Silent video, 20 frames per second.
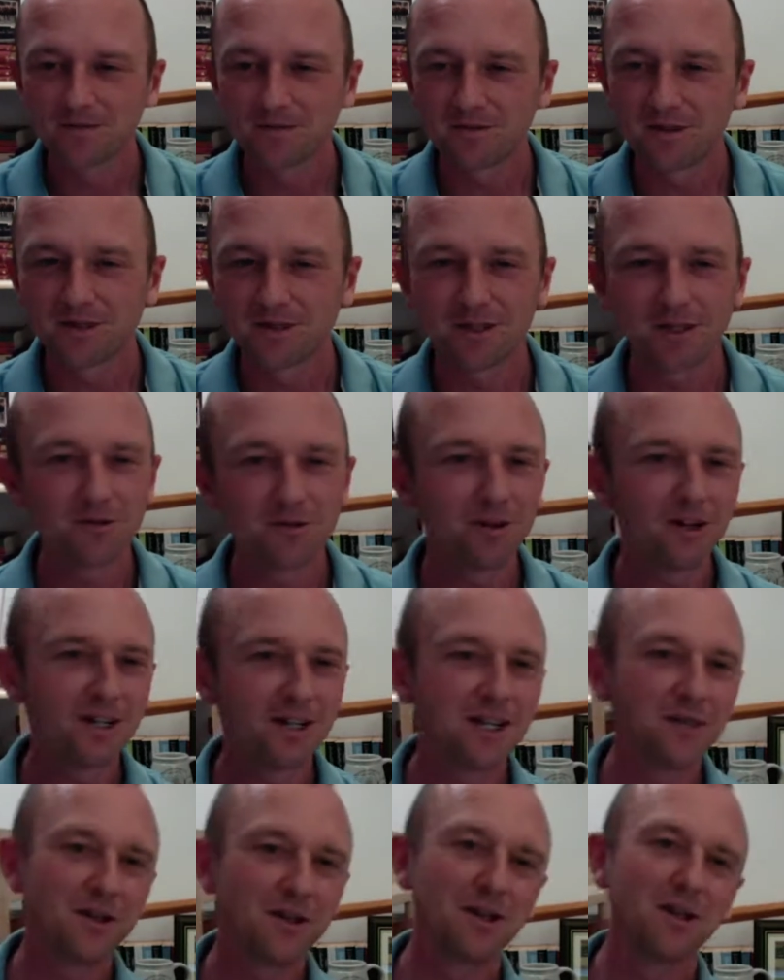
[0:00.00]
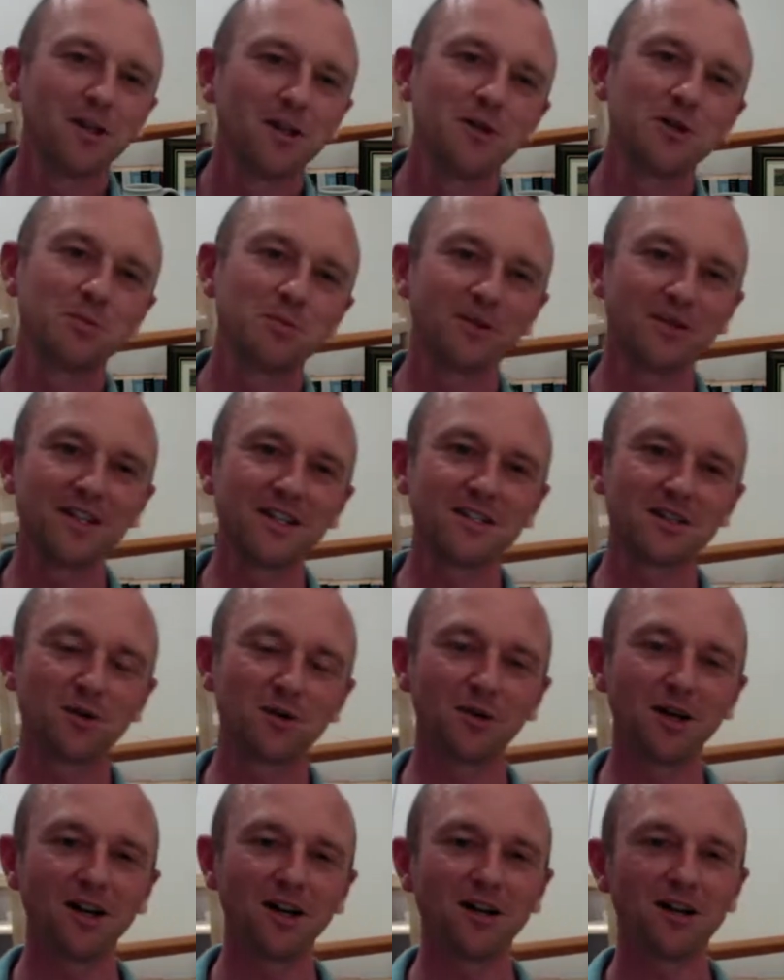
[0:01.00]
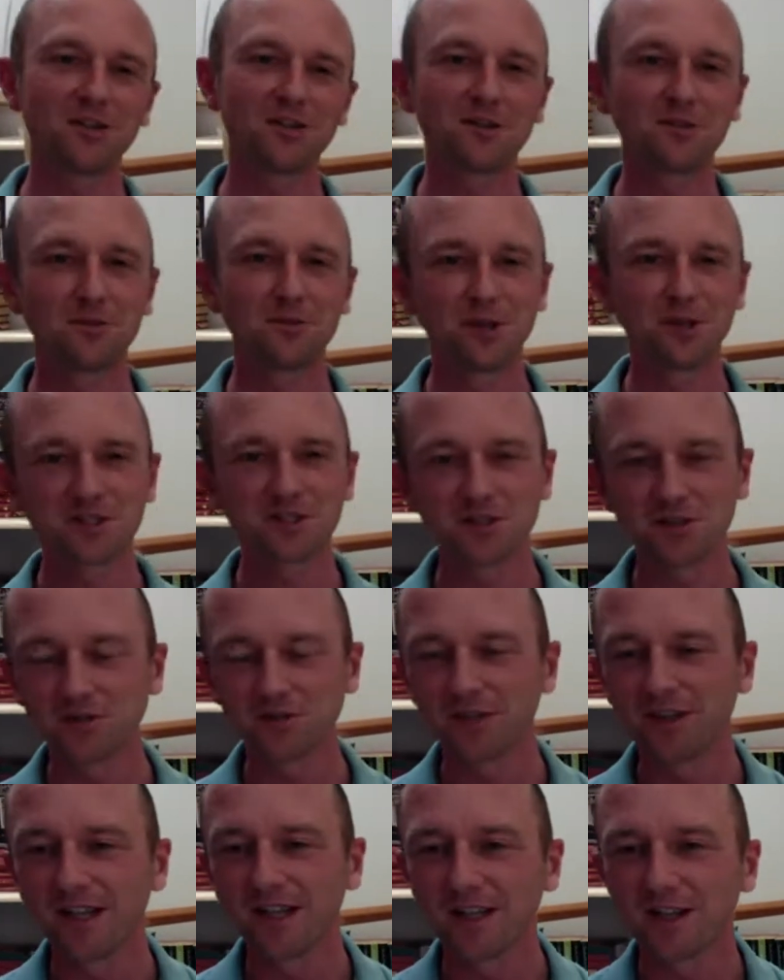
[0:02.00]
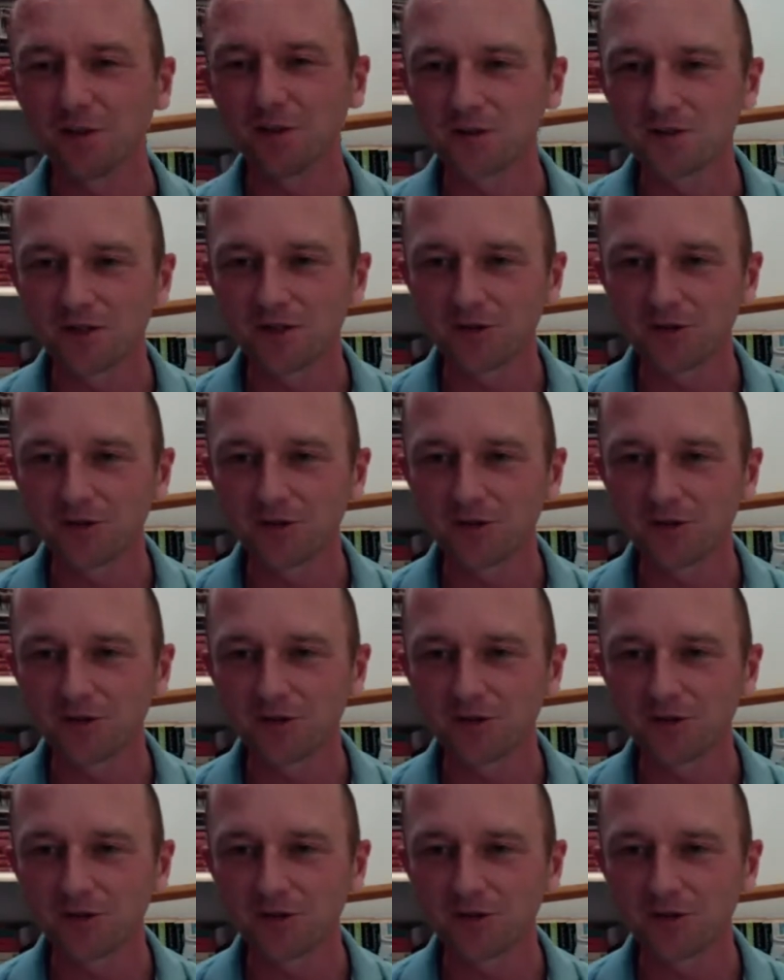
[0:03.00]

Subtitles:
I don't like giving clues, but these are quite hard questions for the adults.